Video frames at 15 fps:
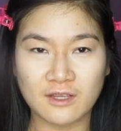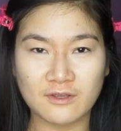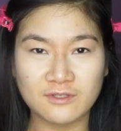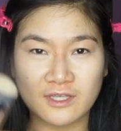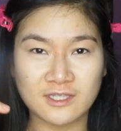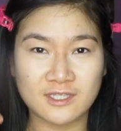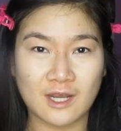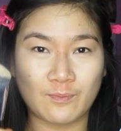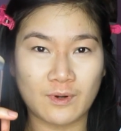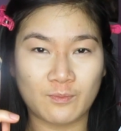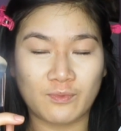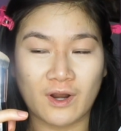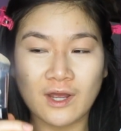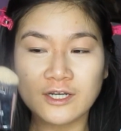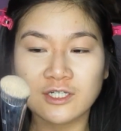I use a
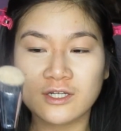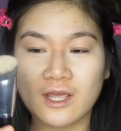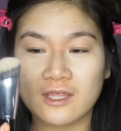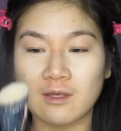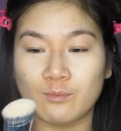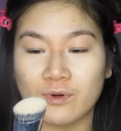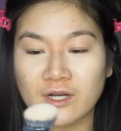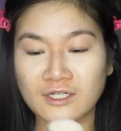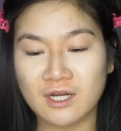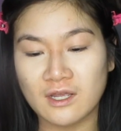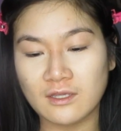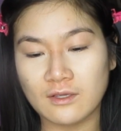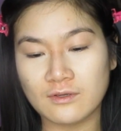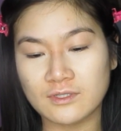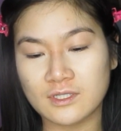separate brush, and the brush
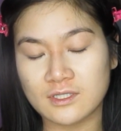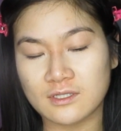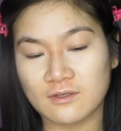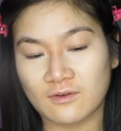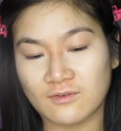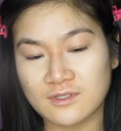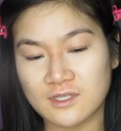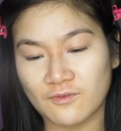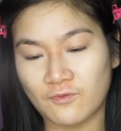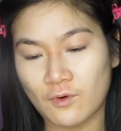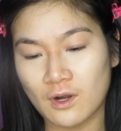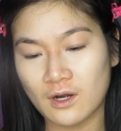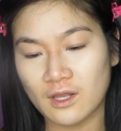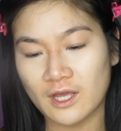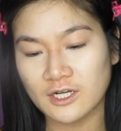I use is the
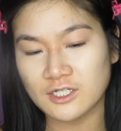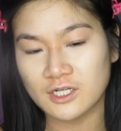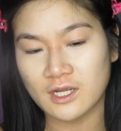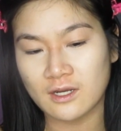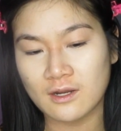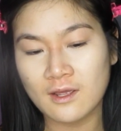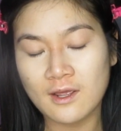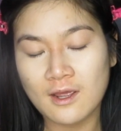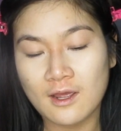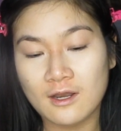Sephora collection